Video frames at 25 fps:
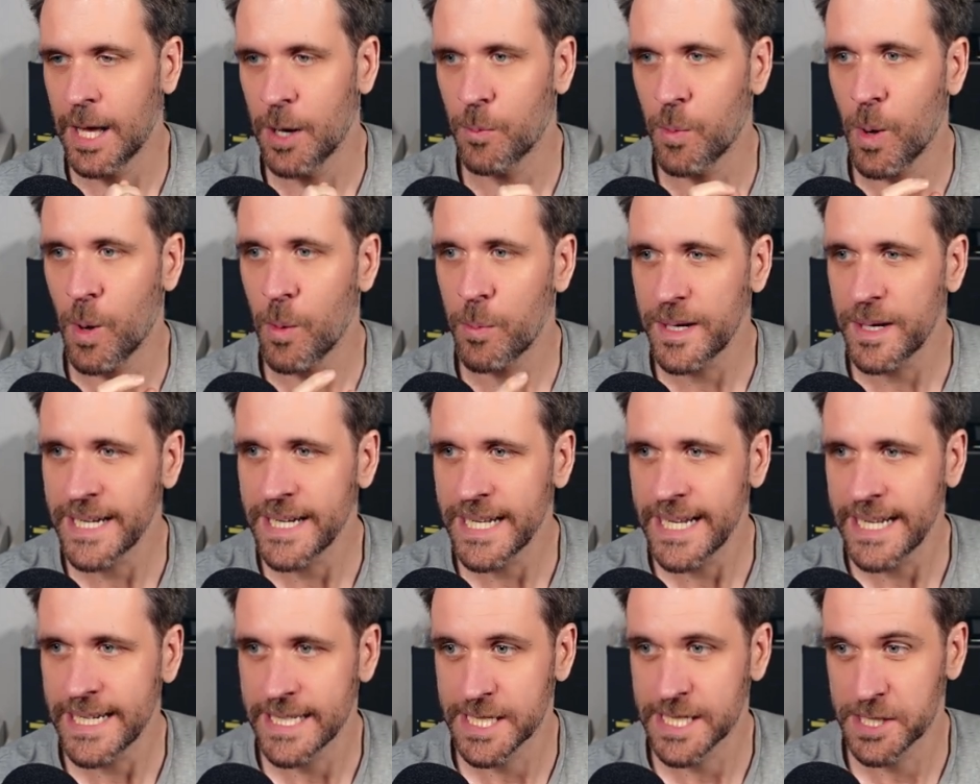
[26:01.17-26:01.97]
What we
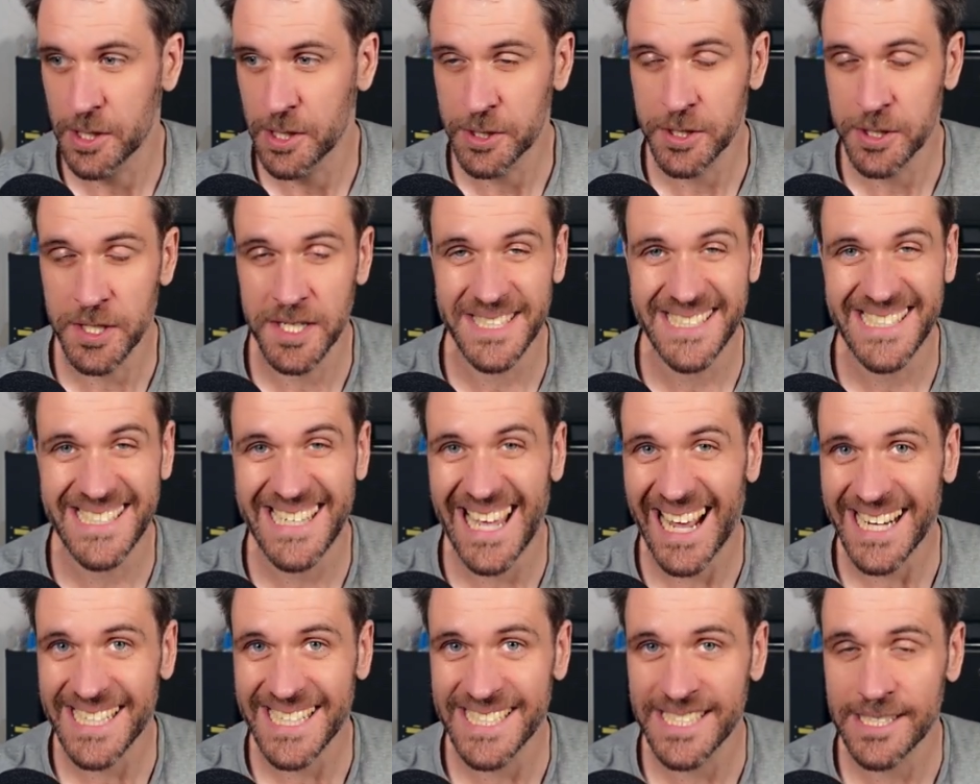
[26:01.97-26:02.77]
need is not just the
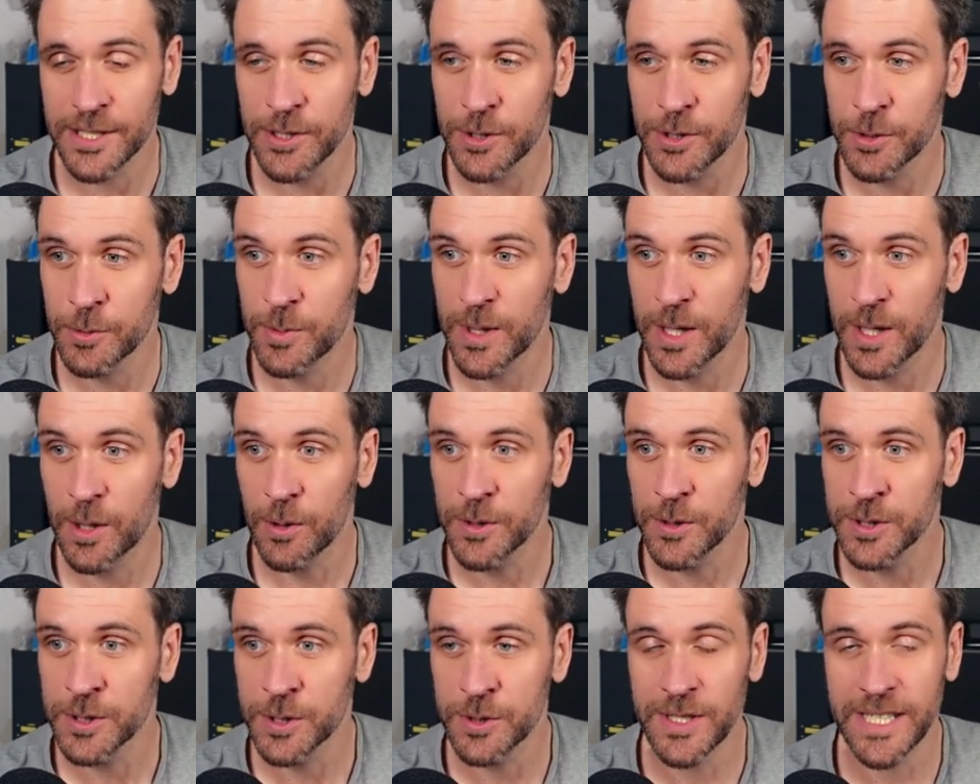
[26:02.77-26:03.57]
exit code, we
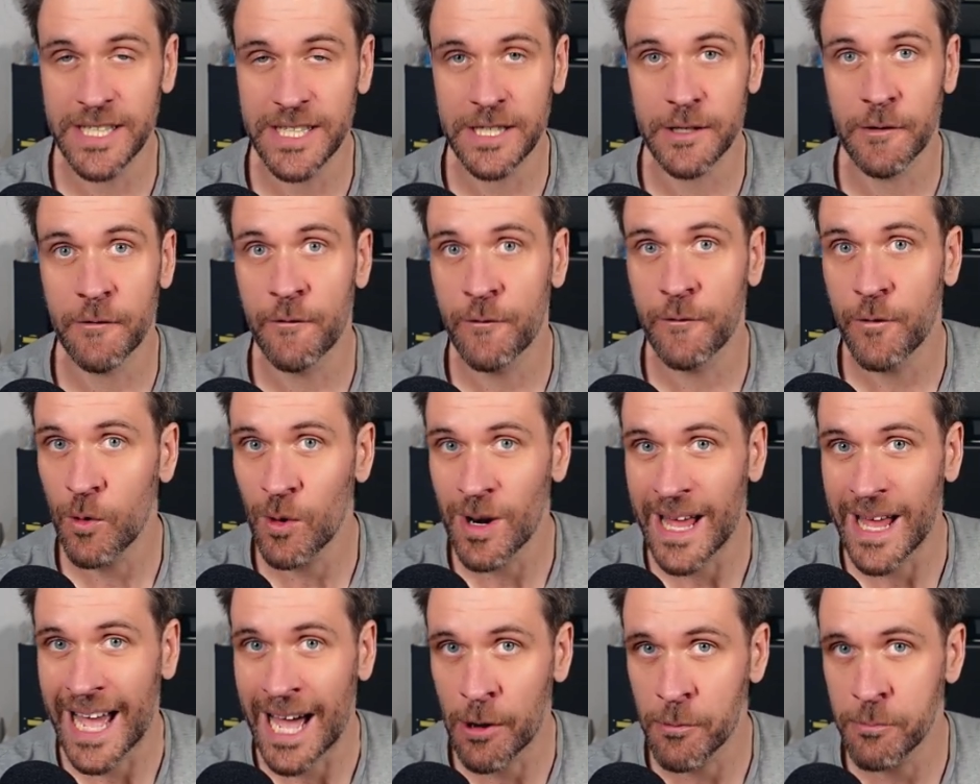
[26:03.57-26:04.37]
also need the
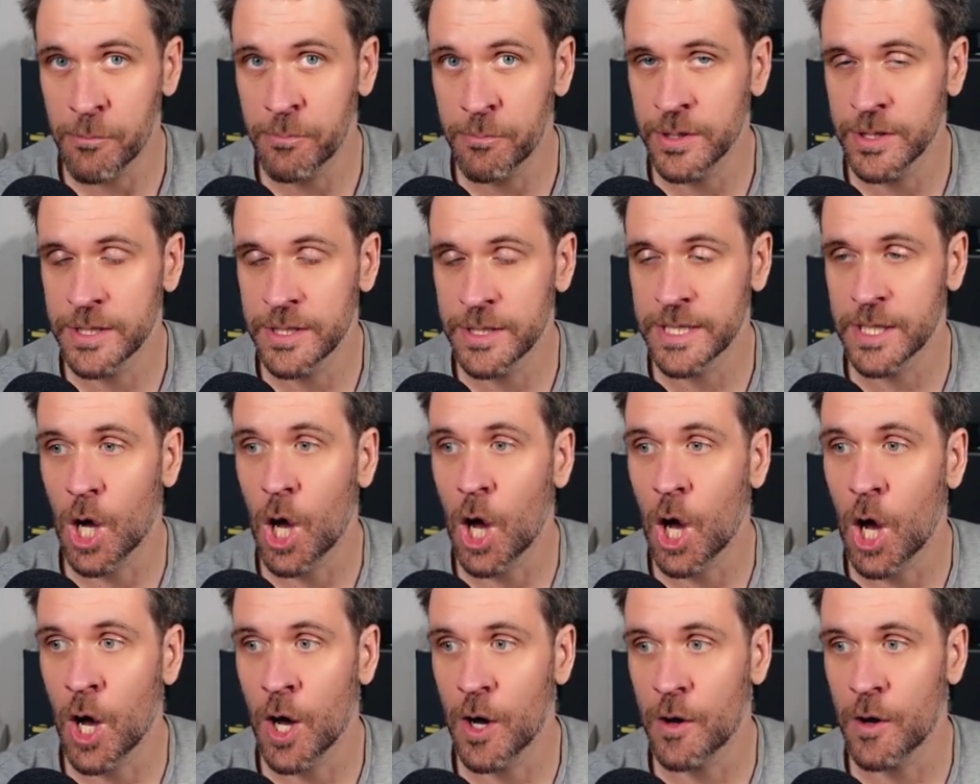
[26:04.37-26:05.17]
full output
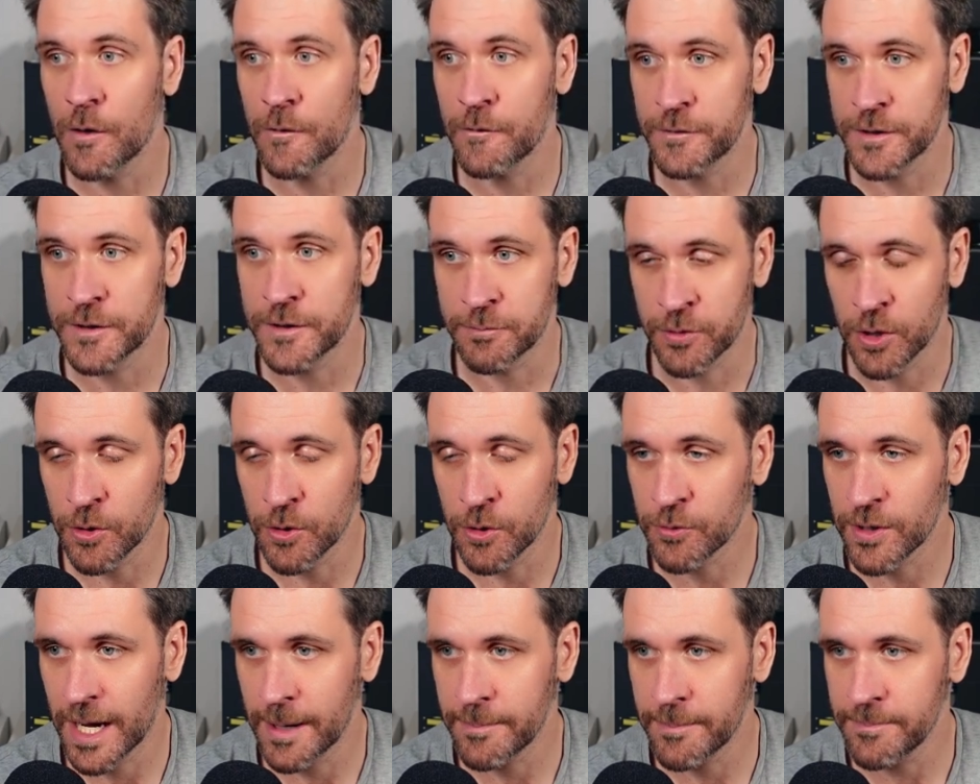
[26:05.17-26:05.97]
of the
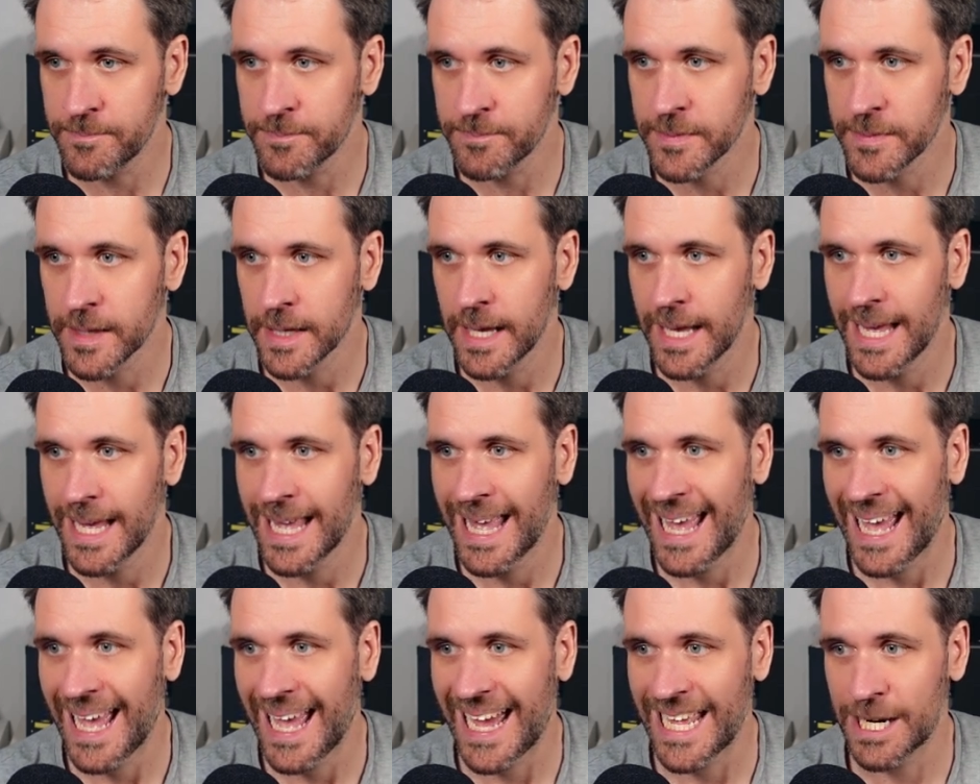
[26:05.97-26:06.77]
program.
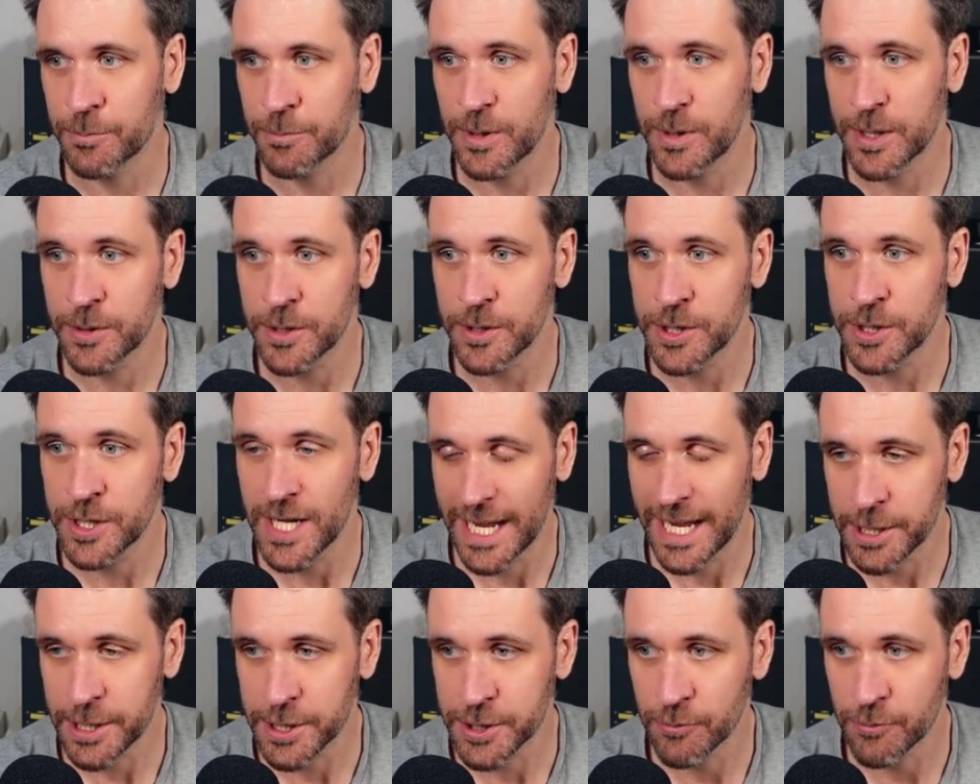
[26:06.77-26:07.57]
And we could
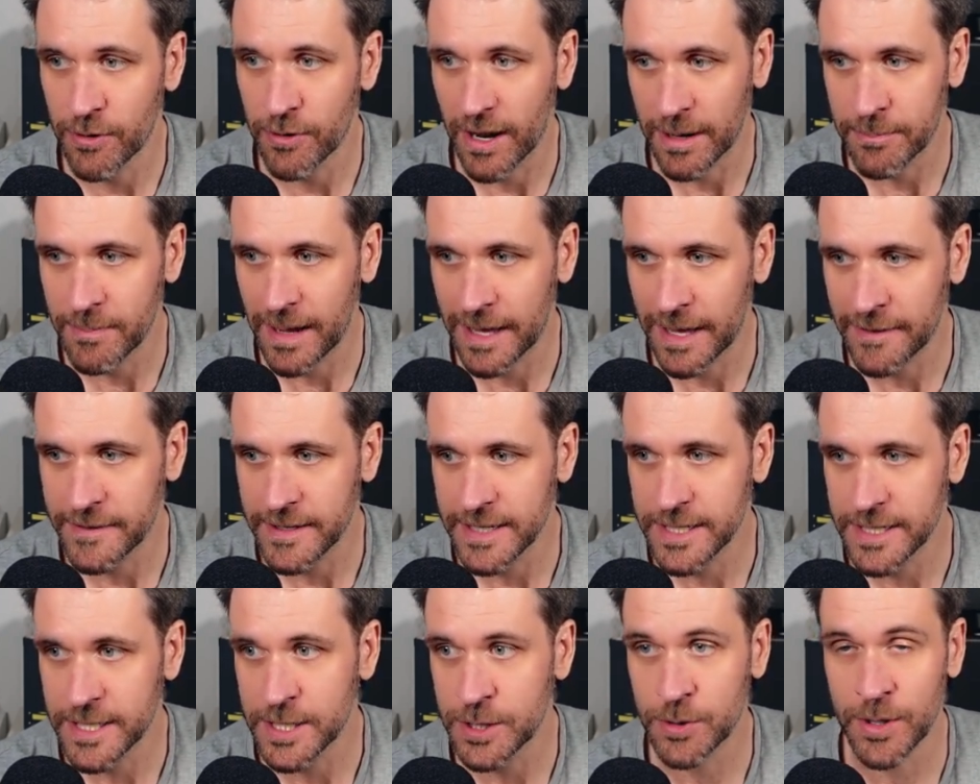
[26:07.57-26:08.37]
change the run
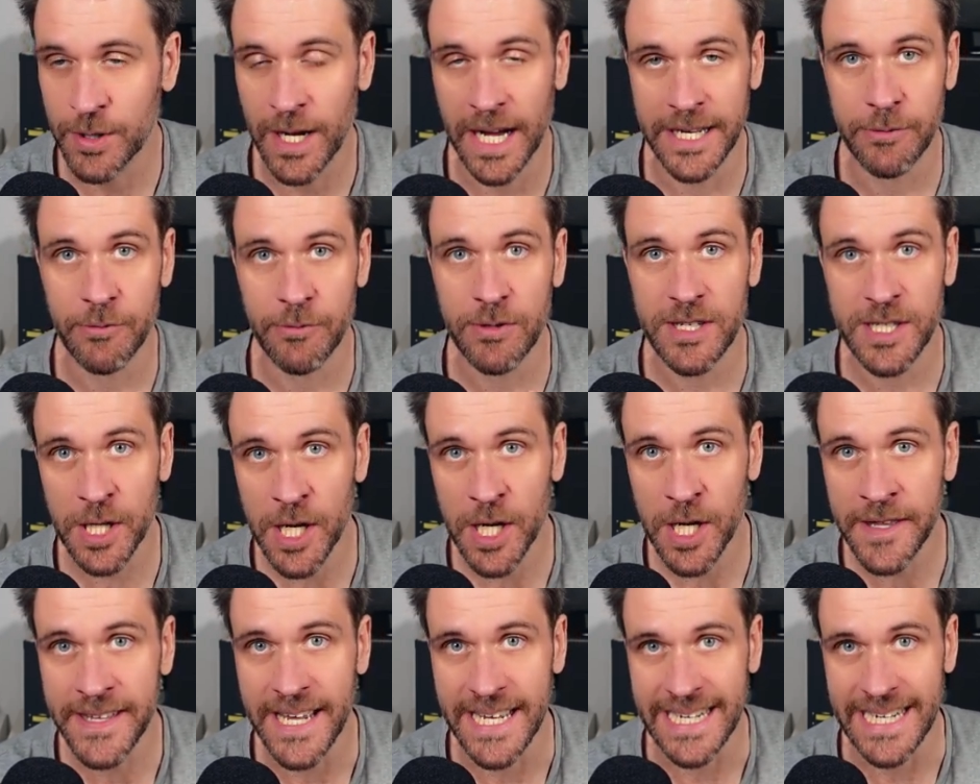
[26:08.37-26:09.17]
method to kind of
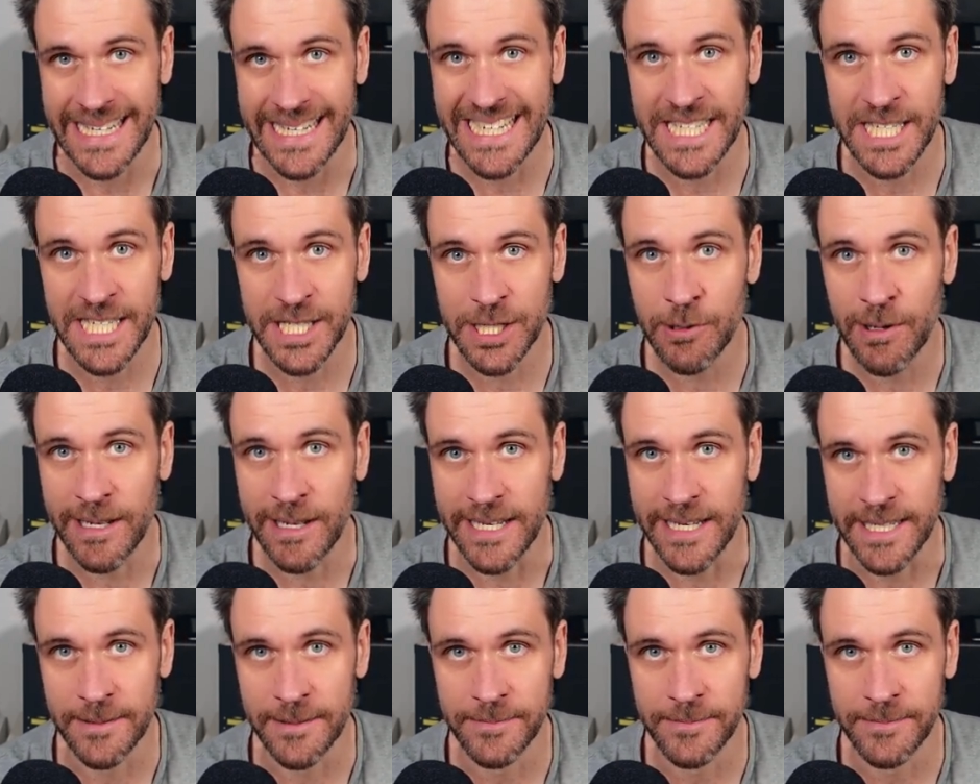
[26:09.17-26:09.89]
return that. Let's do it.